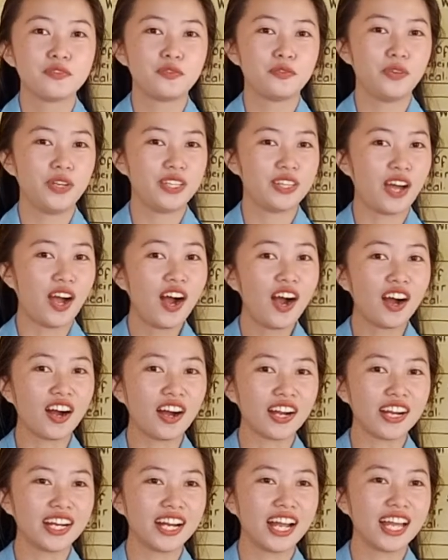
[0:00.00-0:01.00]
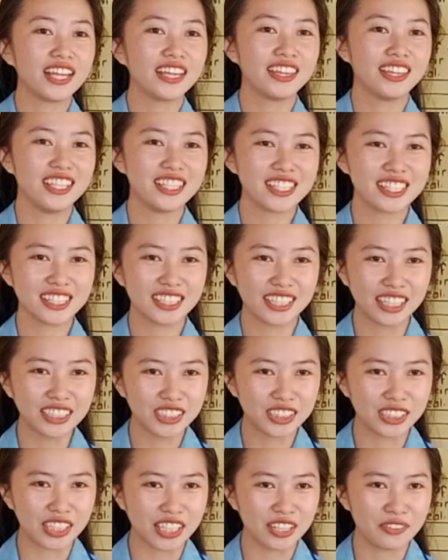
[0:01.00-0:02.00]
with our
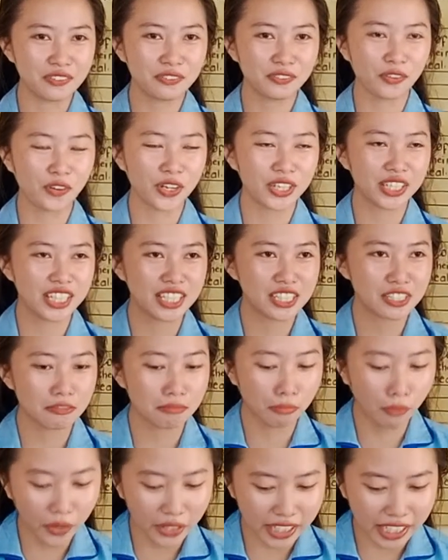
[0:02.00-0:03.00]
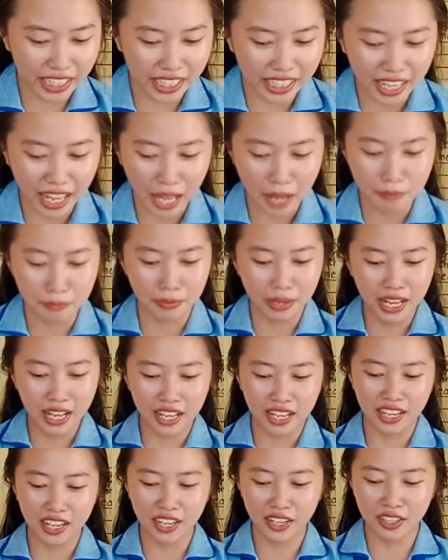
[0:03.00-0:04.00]
discussion for this morning
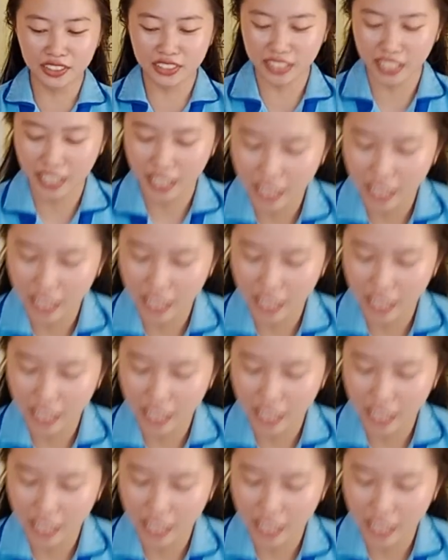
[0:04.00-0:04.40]
about